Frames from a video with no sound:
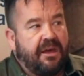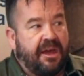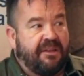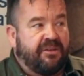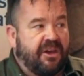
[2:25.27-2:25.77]

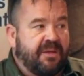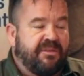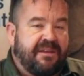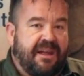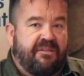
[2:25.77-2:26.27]
in
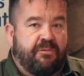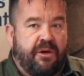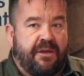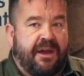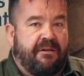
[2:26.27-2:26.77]
circumstances
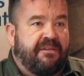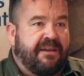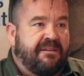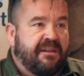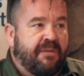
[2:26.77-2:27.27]
where there is
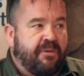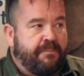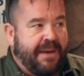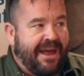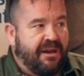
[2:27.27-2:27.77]
a deliberate
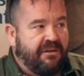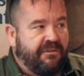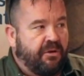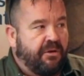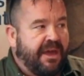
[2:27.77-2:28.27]
pattern
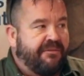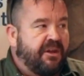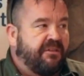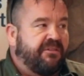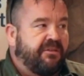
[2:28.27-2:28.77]
or
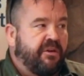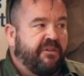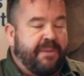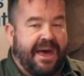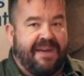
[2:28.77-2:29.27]
evidence
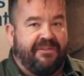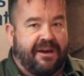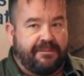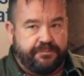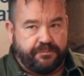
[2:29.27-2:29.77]
of behaviour